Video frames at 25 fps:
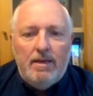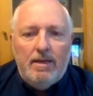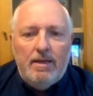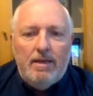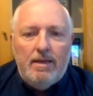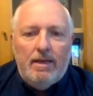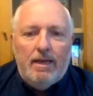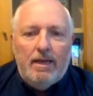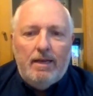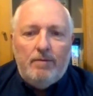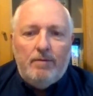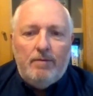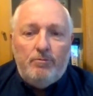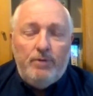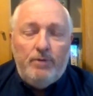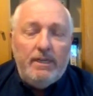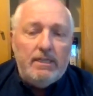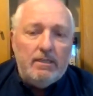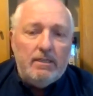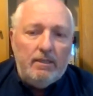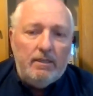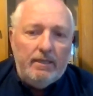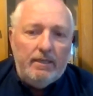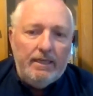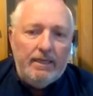
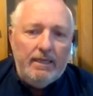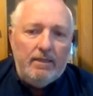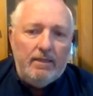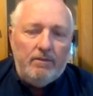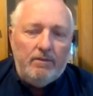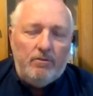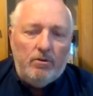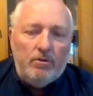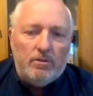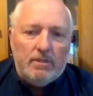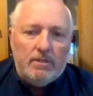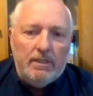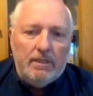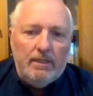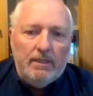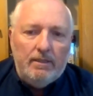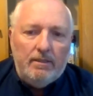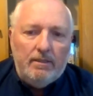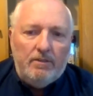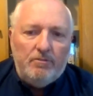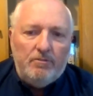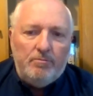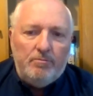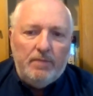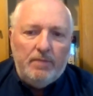Recently, of course, the
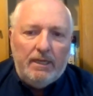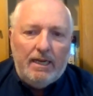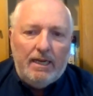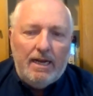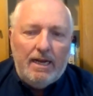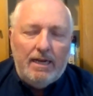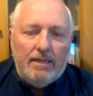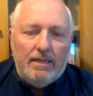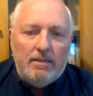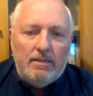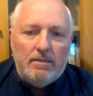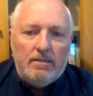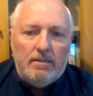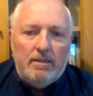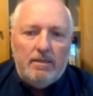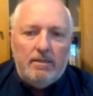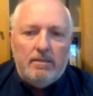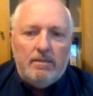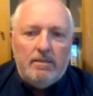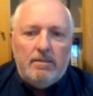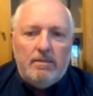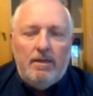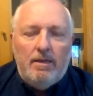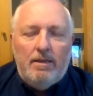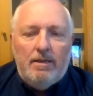government guidance
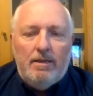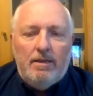has